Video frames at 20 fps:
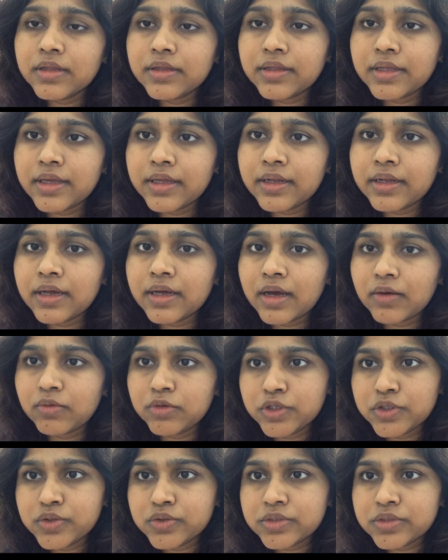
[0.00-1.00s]
Then I
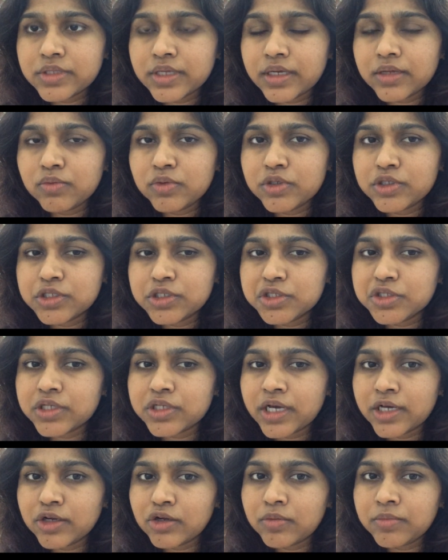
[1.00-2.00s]
would use that, which is
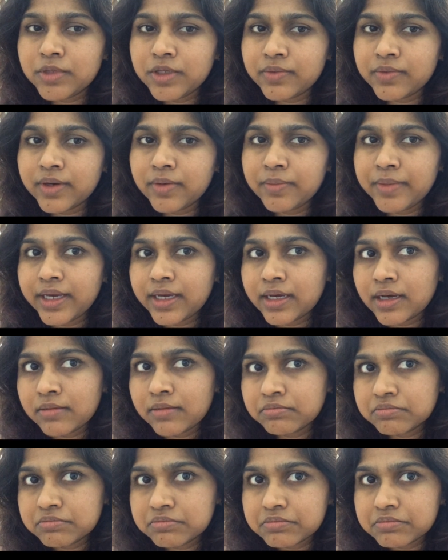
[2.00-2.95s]
I normally wear makeup